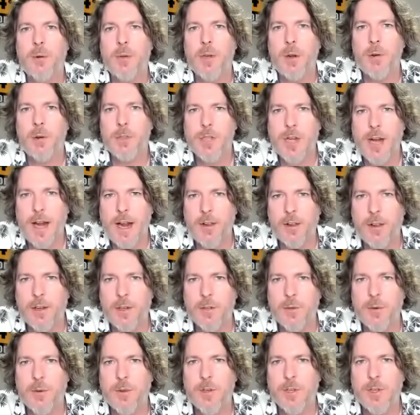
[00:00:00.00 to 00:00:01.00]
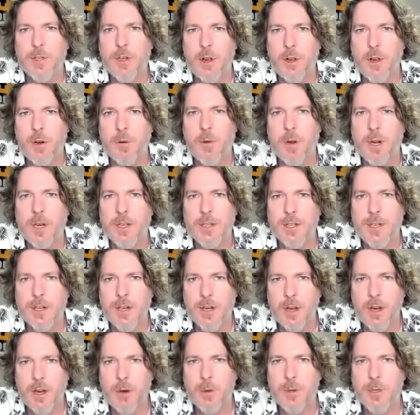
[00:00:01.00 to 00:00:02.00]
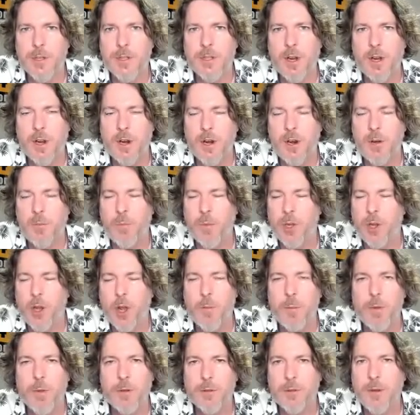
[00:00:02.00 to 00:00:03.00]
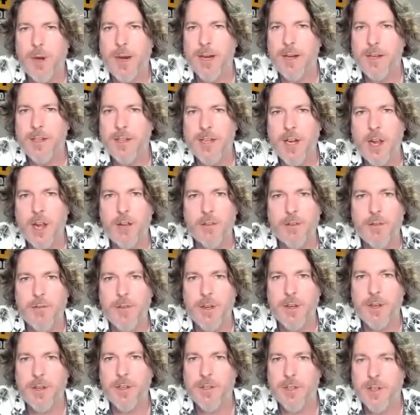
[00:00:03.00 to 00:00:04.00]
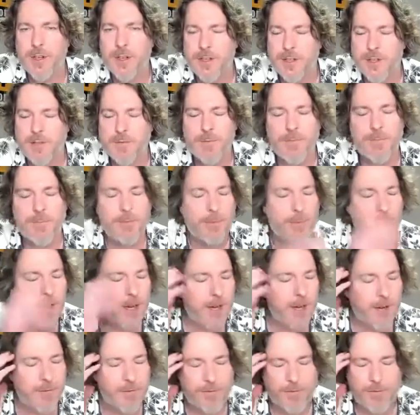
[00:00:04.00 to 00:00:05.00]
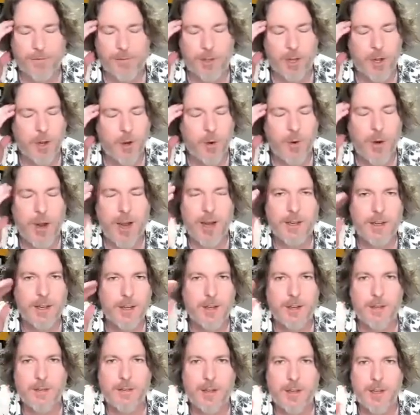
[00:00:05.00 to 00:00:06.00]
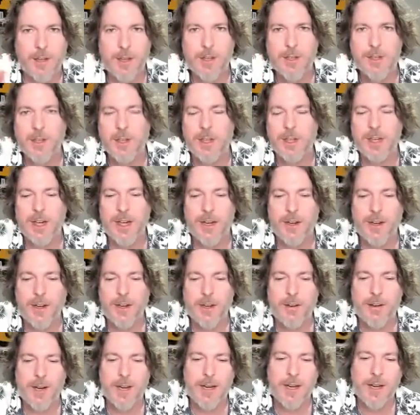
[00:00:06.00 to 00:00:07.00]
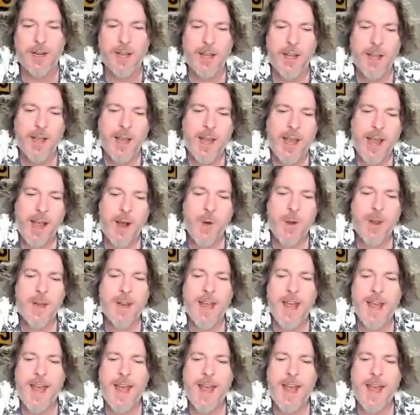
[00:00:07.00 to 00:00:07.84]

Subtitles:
Don't challenge where the song wants to go. The song will almost write itself if you can just let it flow how you initially hear it, right? How in the